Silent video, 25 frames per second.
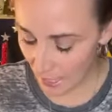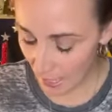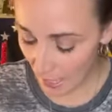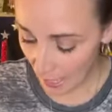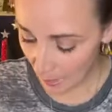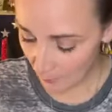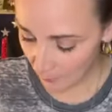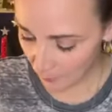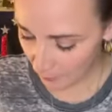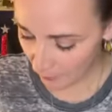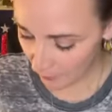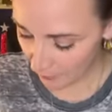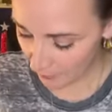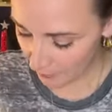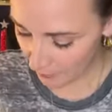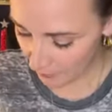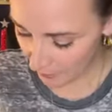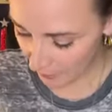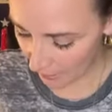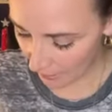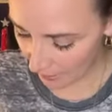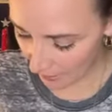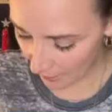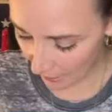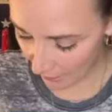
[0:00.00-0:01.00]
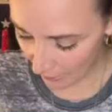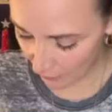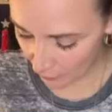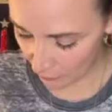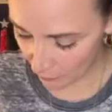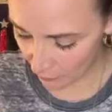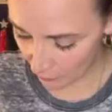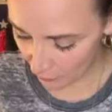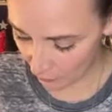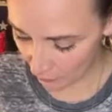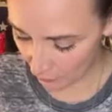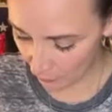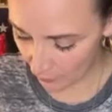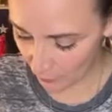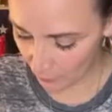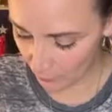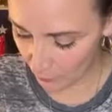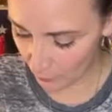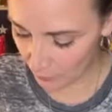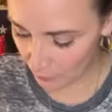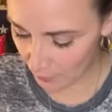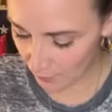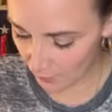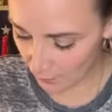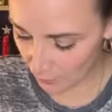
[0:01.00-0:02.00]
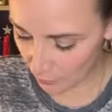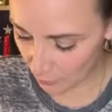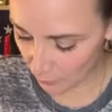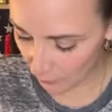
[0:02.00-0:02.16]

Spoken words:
And plus, like, I just don't understand.